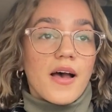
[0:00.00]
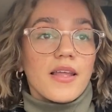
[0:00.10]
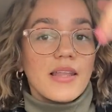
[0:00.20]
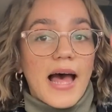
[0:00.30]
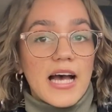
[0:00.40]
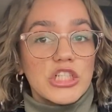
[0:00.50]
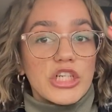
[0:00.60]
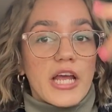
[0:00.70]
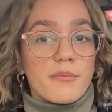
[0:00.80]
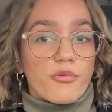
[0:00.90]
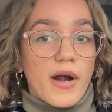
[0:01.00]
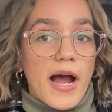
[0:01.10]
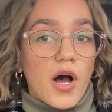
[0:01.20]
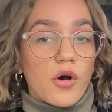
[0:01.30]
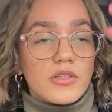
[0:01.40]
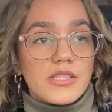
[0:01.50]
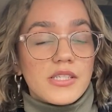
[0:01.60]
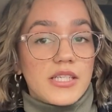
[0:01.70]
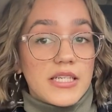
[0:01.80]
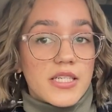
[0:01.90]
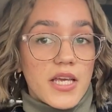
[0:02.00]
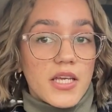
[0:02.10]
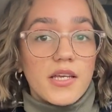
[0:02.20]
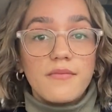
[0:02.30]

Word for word: lash and brow tinting